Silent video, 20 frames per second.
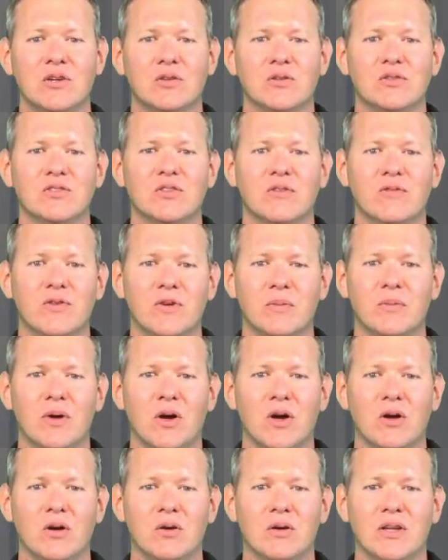concludes the
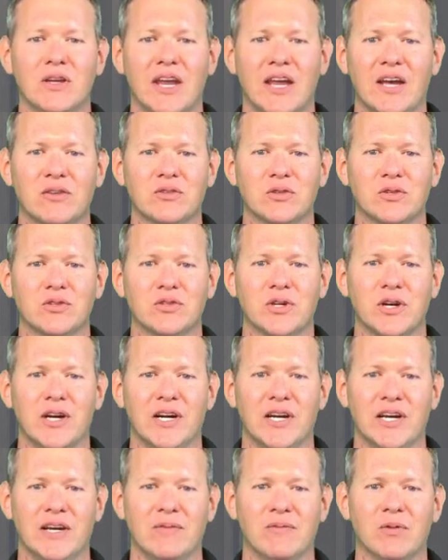football announcer
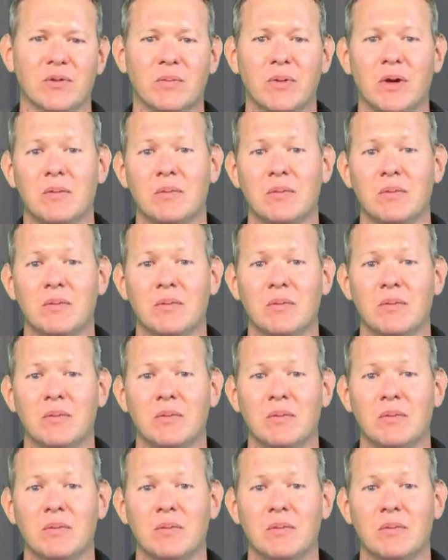training